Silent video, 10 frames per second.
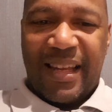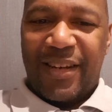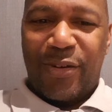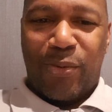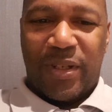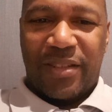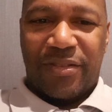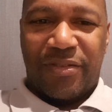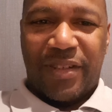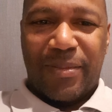Hello,
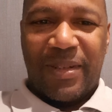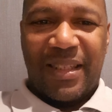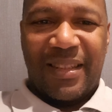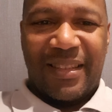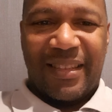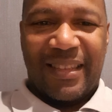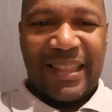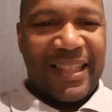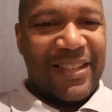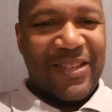wonderful family.
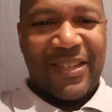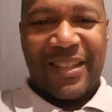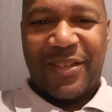Another